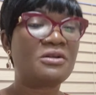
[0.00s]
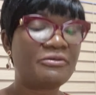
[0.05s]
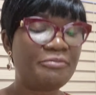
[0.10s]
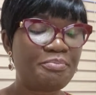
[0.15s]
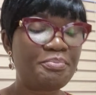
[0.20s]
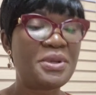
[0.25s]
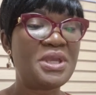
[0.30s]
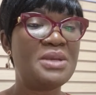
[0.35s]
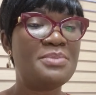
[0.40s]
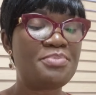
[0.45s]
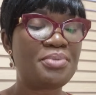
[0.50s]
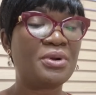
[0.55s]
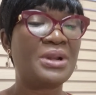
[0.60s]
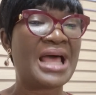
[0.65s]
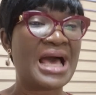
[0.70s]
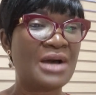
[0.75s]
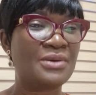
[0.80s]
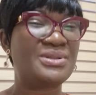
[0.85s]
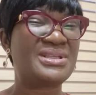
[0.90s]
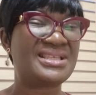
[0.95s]
of people
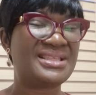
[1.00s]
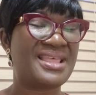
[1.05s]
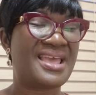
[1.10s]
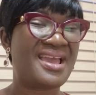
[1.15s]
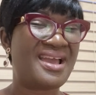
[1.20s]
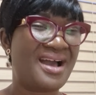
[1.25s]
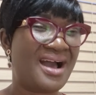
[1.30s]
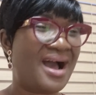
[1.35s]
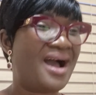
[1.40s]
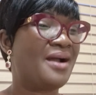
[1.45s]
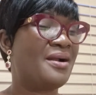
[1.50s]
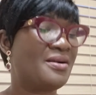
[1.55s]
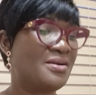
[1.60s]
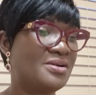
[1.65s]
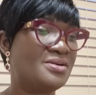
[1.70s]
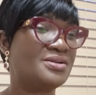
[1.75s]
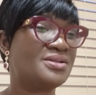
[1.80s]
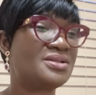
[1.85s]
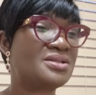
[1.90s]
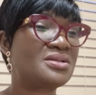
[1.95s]
out there are
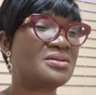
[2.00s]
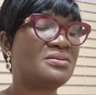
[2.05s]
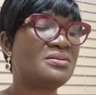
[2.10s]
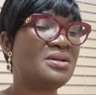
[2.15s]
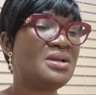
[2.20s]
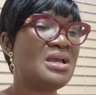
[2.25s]
hurt.